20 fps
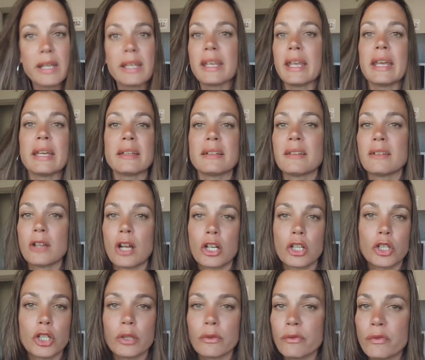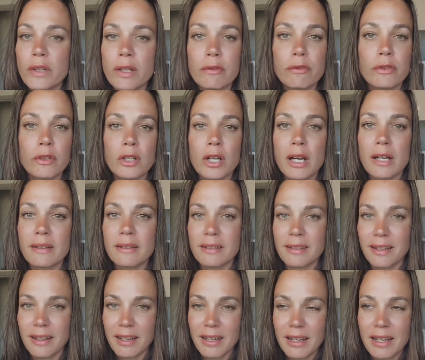It's not a good fit for
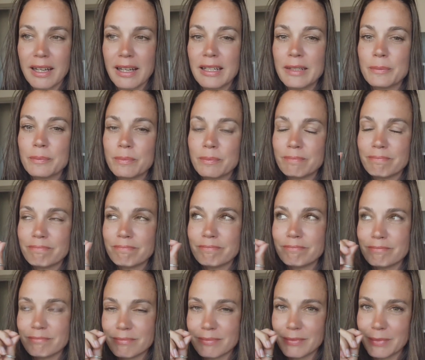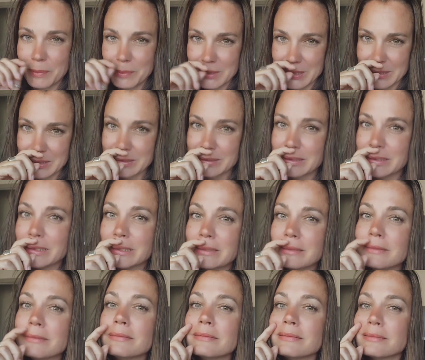us. I'm telling
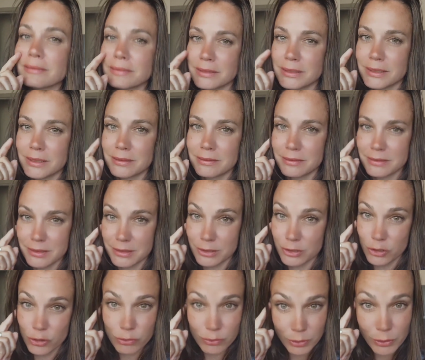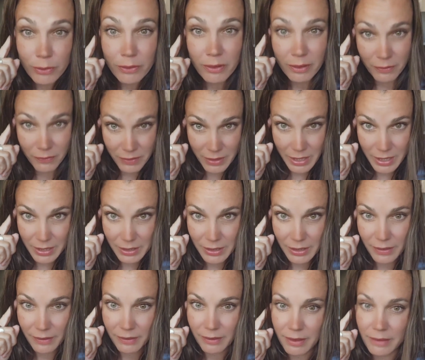you that the truth of
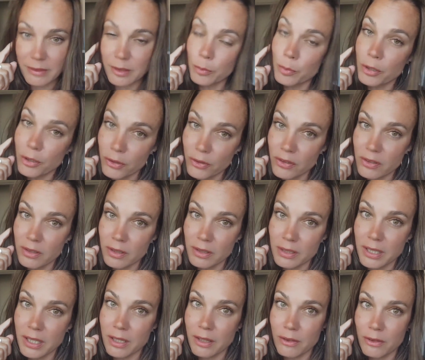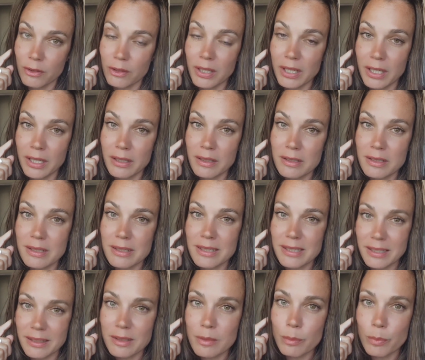that is that the person on the other
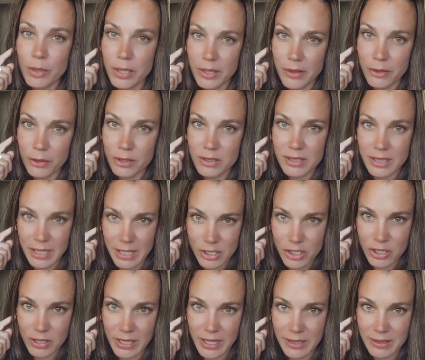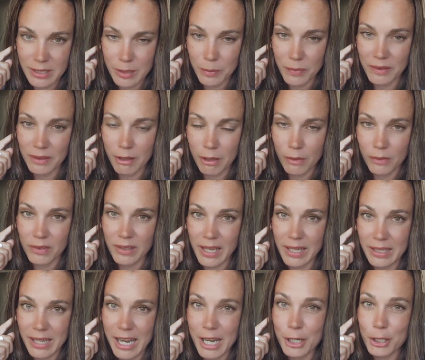end didn't bother to educate themselves
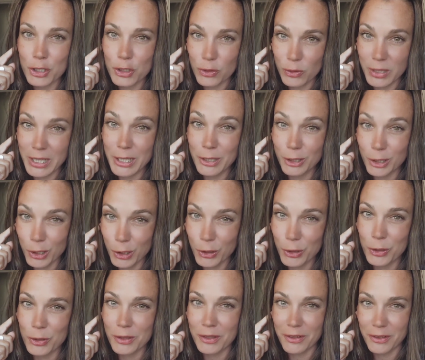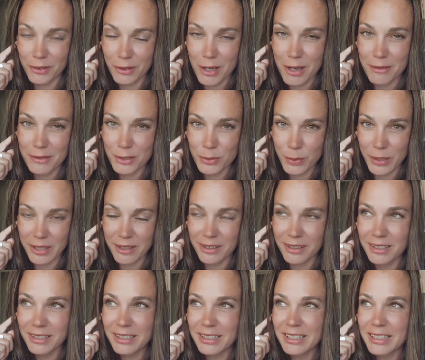and actually learn the software.